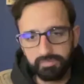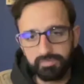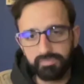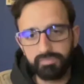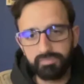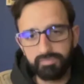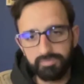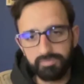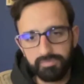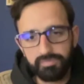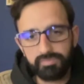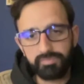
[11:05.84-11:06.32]

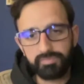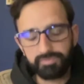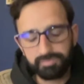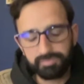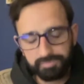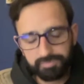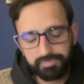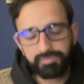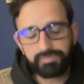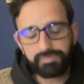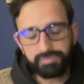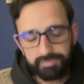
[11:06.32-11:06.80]

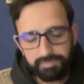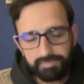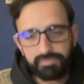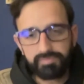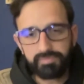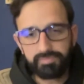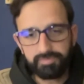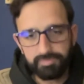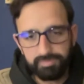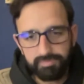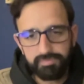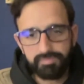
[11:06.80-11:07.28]
And
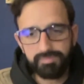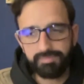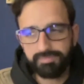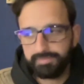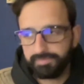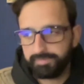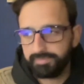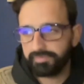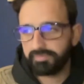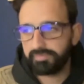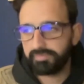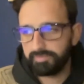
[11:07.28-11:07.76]
this
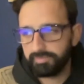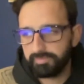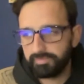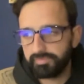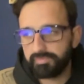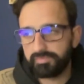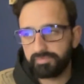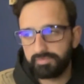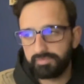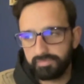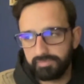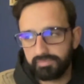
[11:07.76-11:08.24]
year
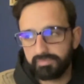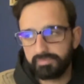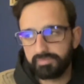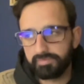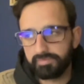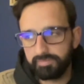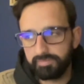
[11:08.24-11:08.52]
we're